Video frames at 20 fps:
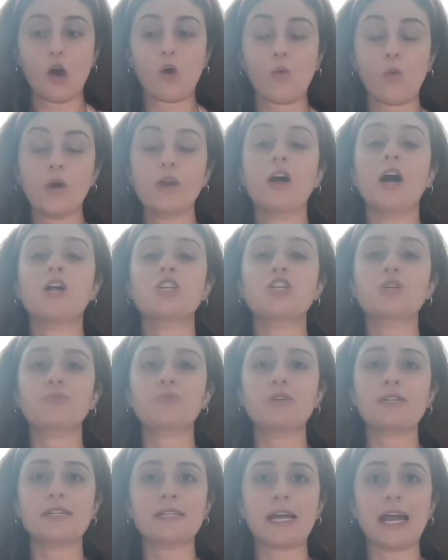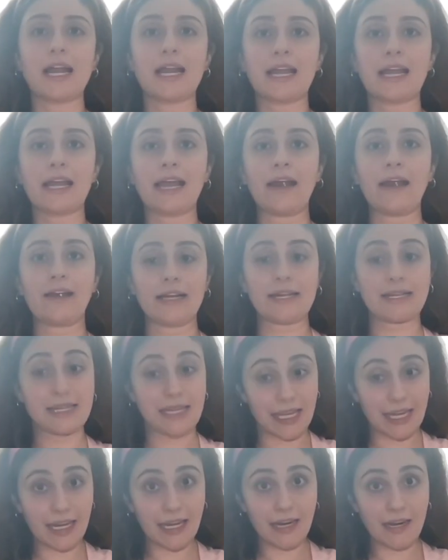100%
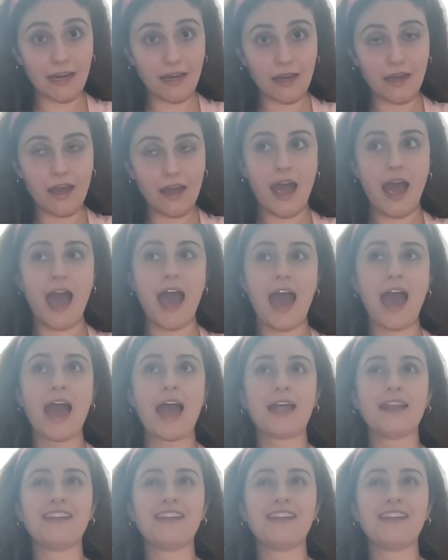guaranteed and